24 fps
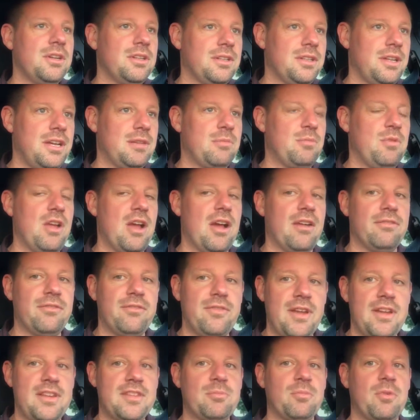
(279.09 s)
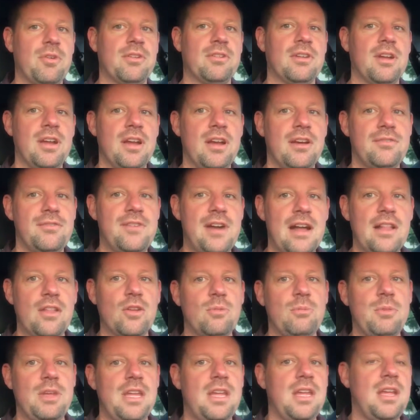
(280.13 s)
like me on Facebook, follow
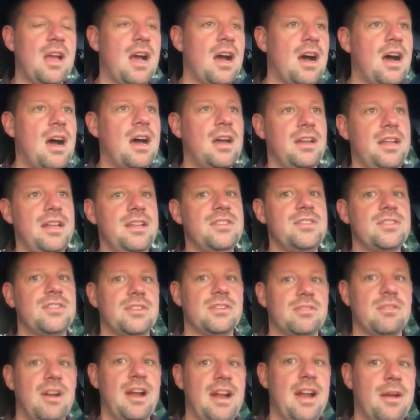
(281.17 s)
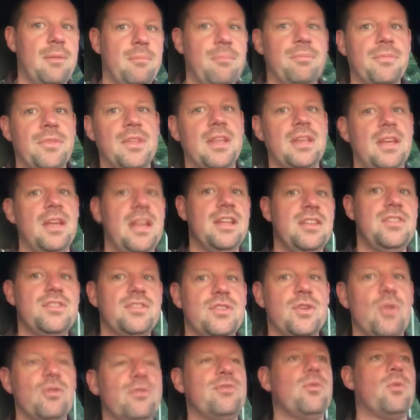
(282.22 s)
me on Instagram, and
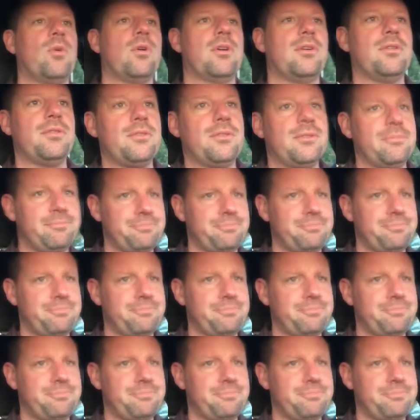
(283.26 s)
so forth.